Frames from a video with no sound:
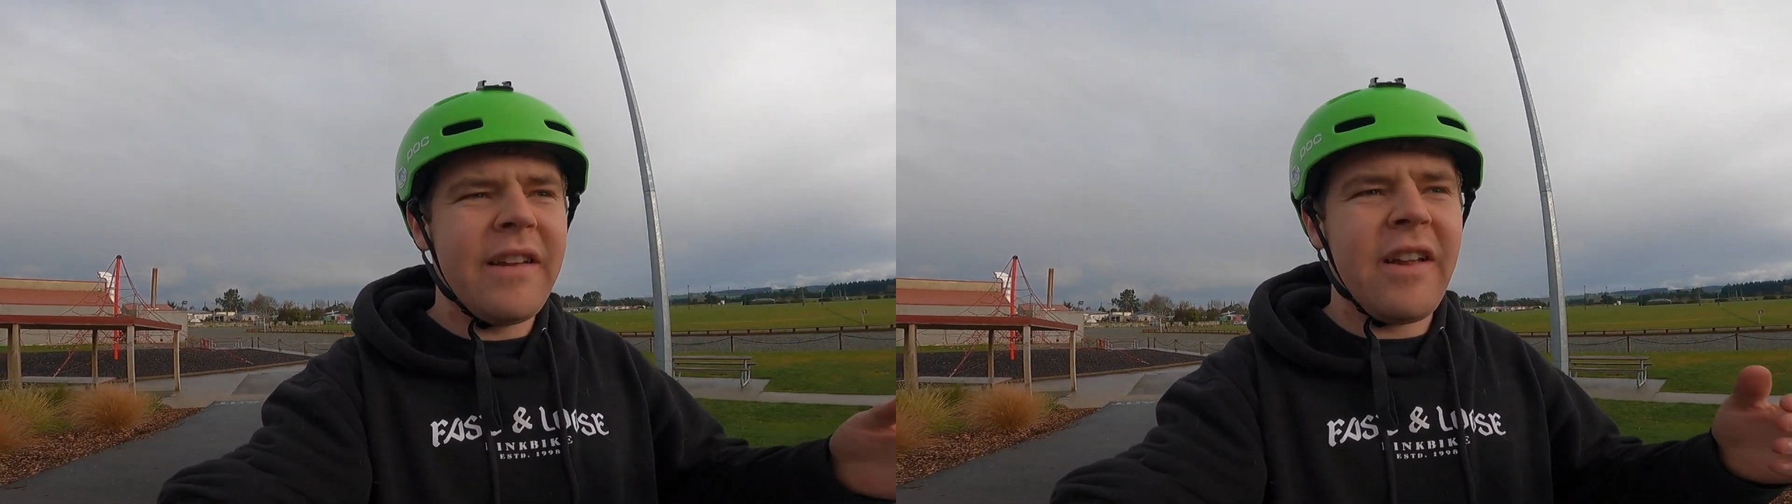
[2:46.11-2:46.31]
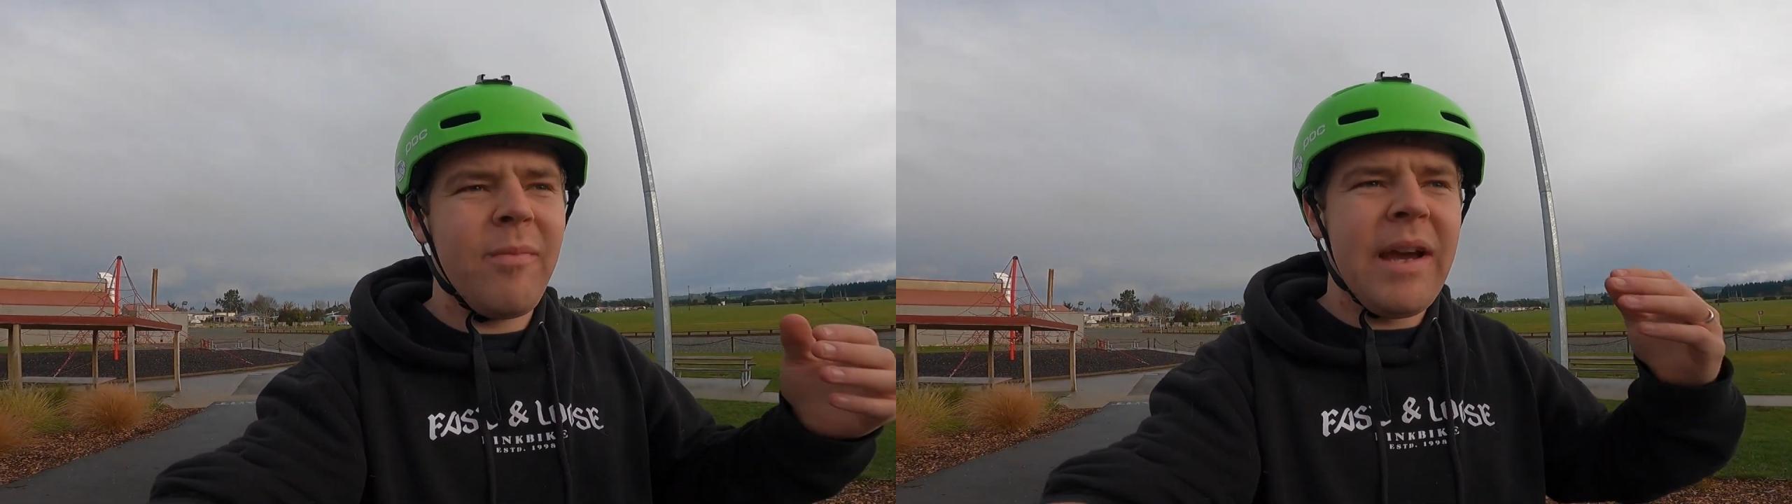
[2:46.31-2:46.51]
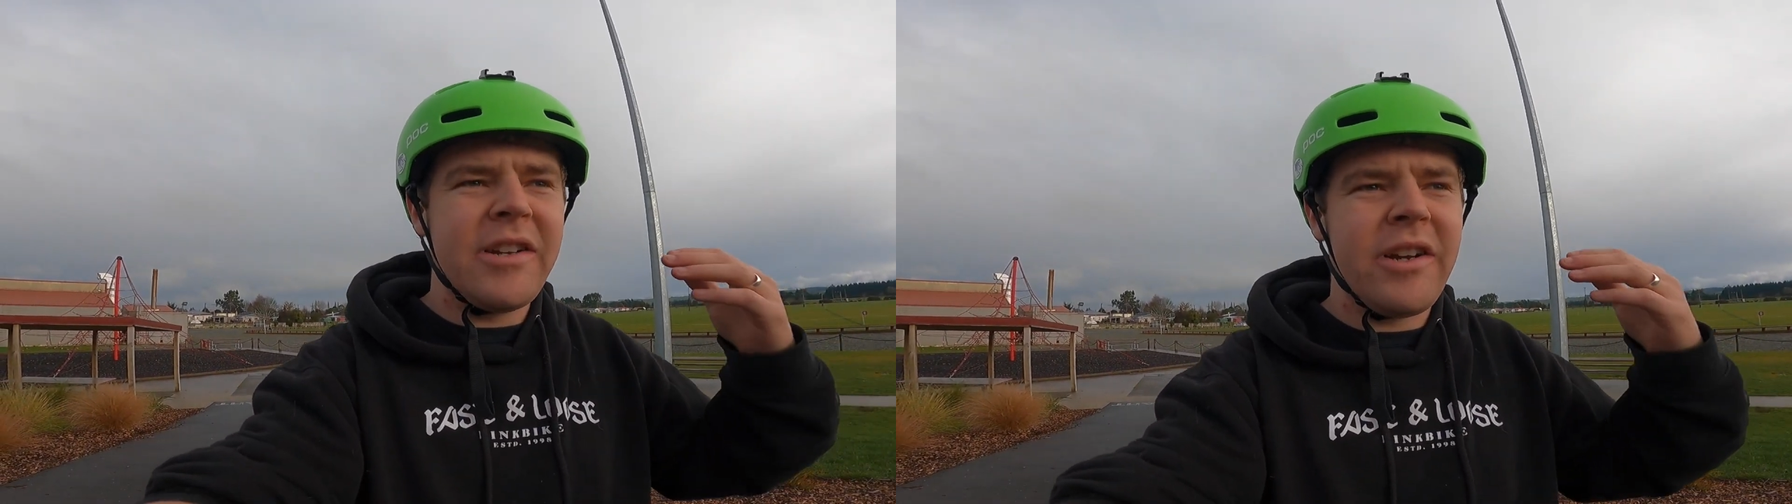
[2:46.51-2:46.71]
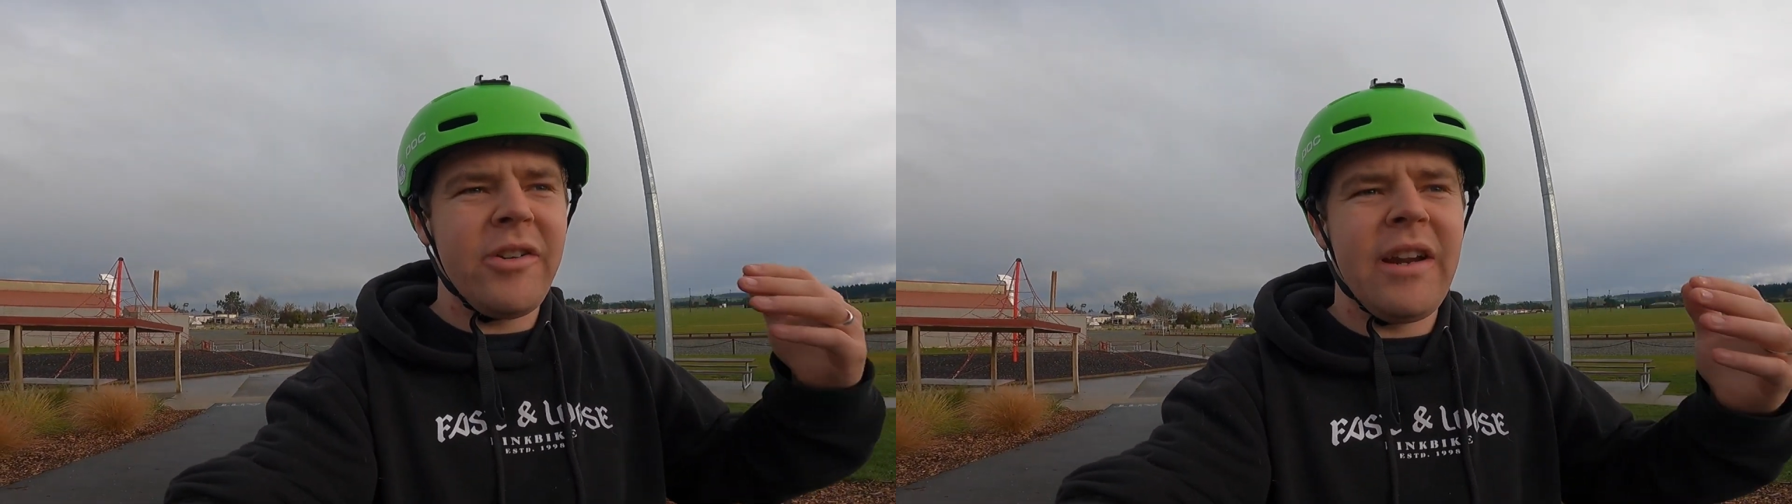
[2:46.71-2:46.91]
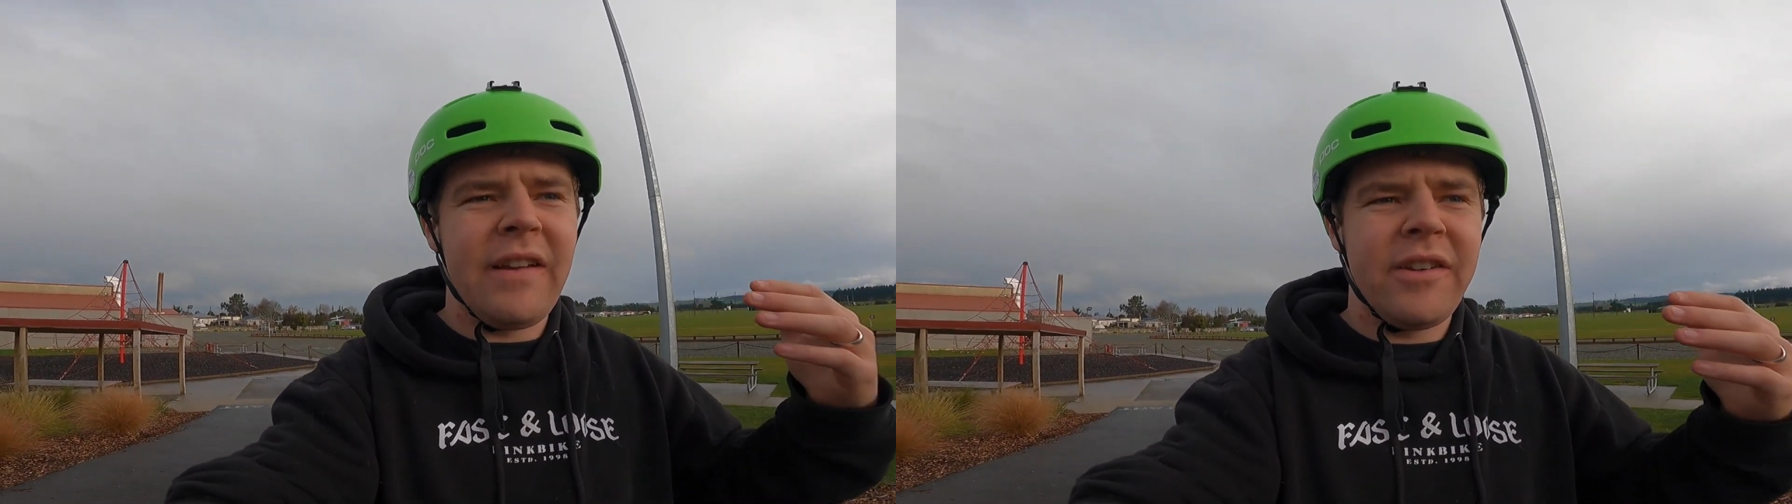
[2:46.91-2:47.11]
and just make sure I don't
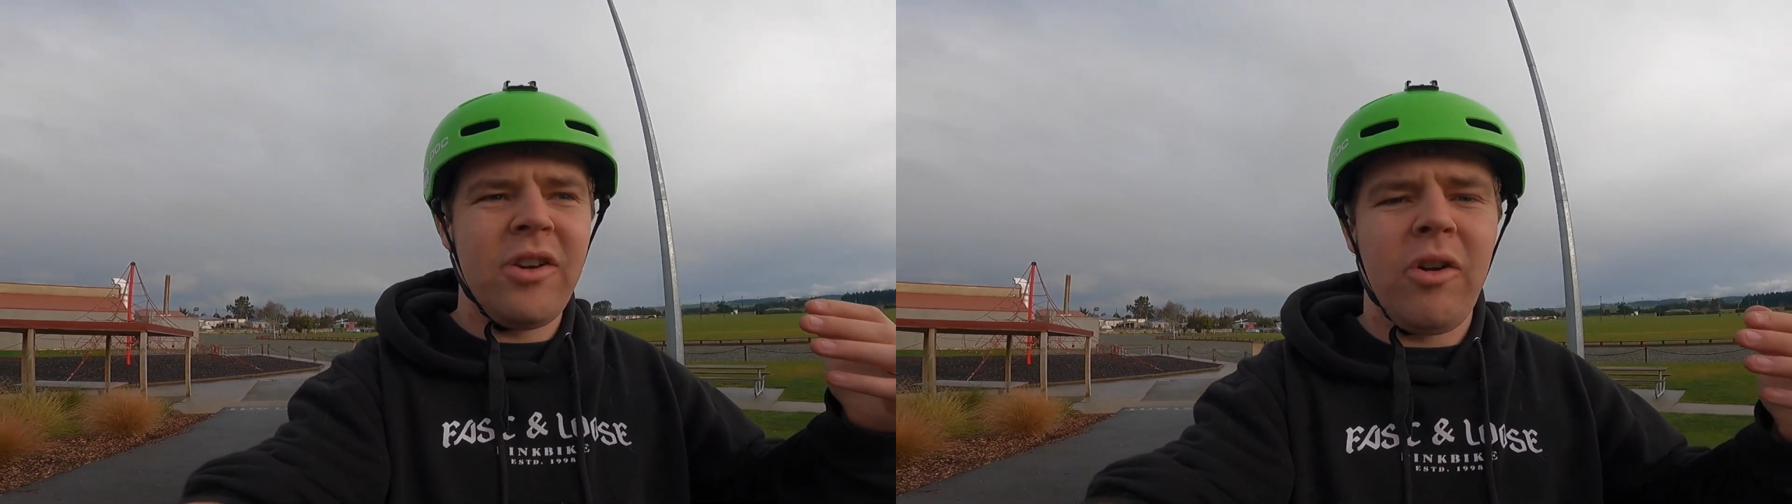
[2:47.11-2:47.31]
do anything too